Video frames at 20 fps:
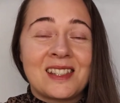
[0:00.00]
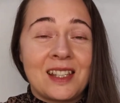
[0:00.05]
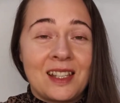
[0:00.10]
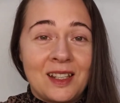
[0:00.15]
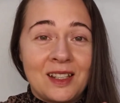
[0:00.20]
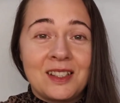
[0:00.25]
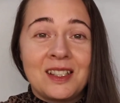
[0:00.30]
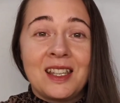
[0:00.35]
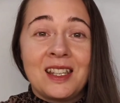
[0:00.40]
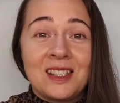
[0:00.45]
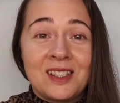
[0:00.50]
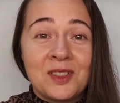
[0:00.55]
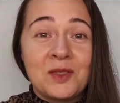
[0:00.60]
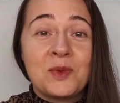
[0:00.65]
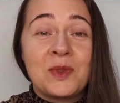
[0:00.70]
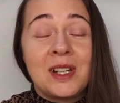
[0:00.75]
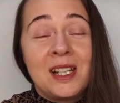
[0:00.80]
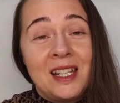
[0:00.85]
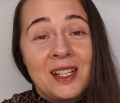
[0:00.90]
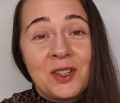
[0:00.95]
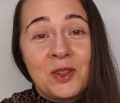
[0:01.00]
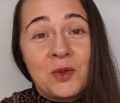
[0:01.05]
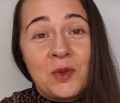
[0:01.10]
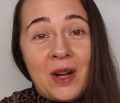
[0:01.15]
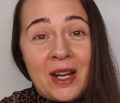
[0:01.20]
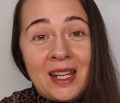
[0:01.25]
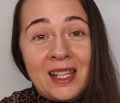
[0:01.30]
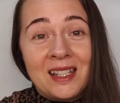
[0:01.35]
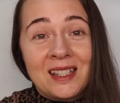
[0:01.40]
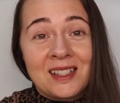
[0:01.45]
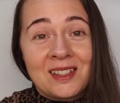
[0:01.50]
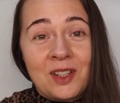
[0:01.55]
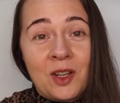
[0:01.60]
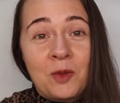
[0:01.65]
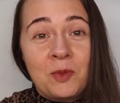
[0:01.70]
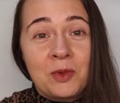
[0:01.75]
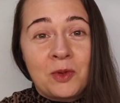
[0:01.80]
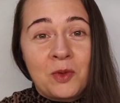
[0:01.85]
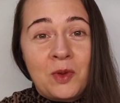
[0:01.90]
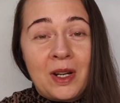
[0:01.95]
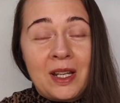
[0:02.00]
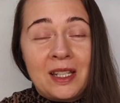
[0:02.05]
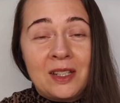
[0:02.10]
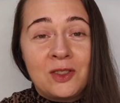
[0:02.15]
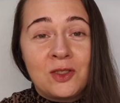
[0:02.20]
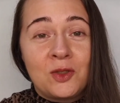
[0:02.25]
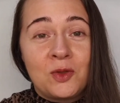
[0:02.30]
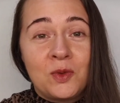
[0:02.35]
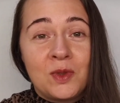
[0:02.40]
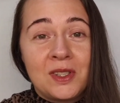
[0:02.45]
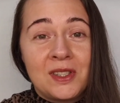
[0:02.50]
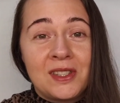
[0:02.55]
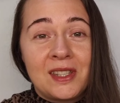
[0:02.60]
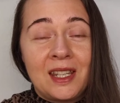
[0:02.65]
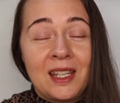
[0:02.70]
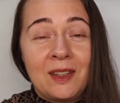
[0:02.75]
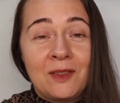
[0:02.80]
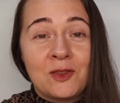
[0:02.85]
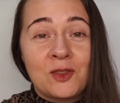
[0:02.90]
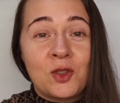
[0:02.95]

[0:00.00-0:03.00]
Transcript: a really great upgrade to receive.